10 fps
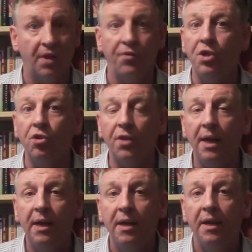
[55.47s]
The
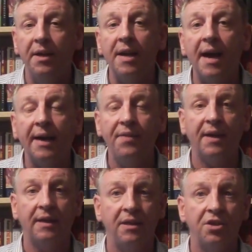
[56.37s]
other nine
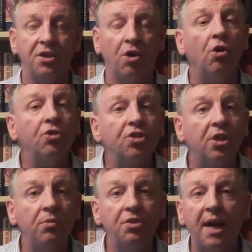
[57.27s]
that
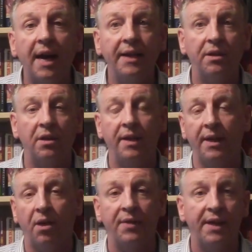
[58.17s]
also died
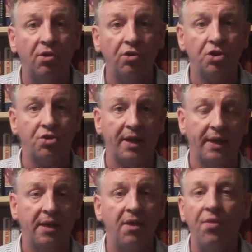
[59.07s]
uh, on their hunger
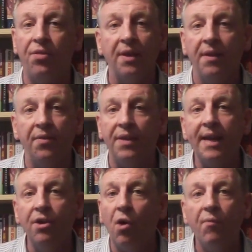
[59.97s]
strike.
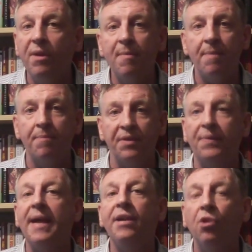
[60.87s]
They're not remembered.
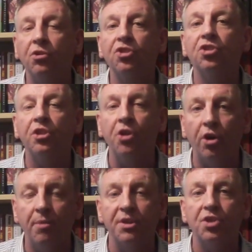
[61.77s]
They're not
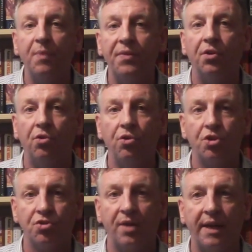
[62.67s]
synonymous with the
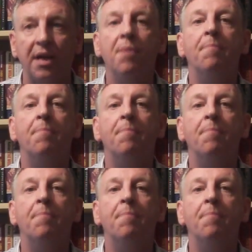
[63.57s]
hunger strike.